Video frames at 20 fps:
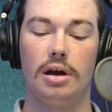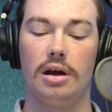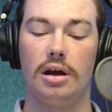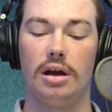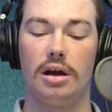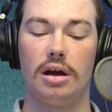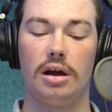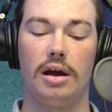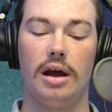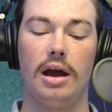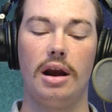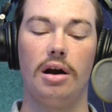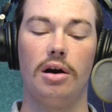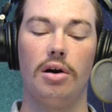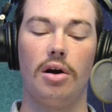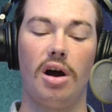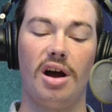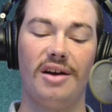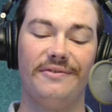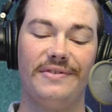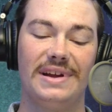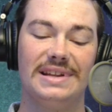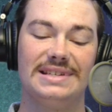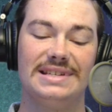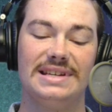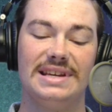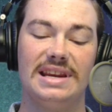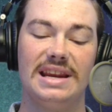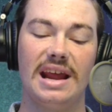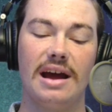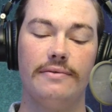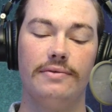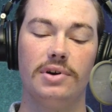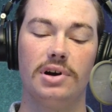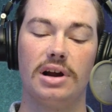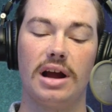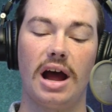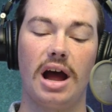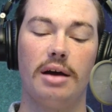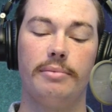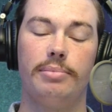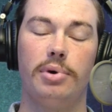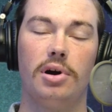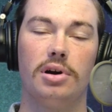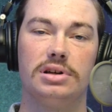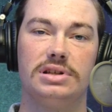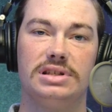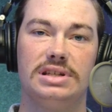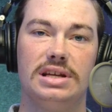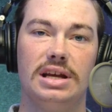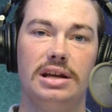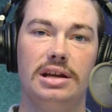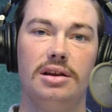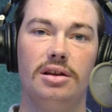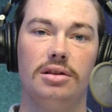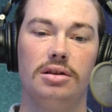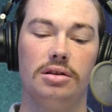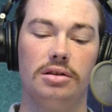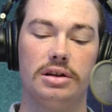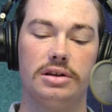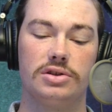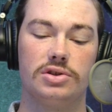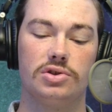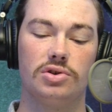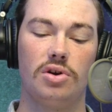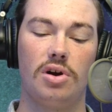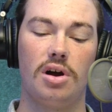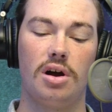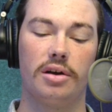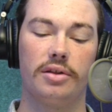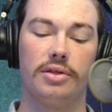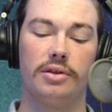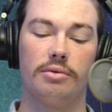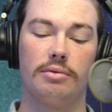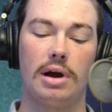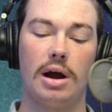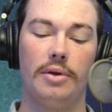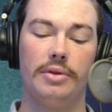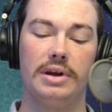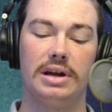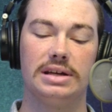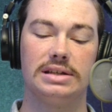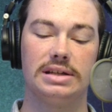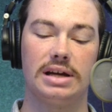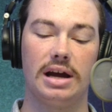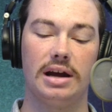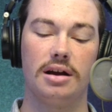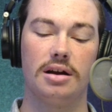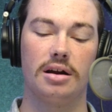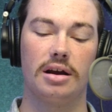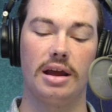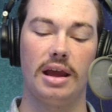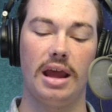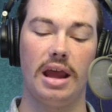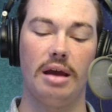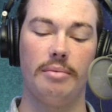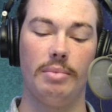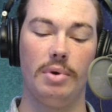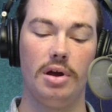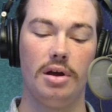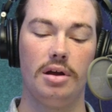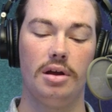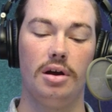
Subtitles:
And our offense never got particularly strong throughout the entire game,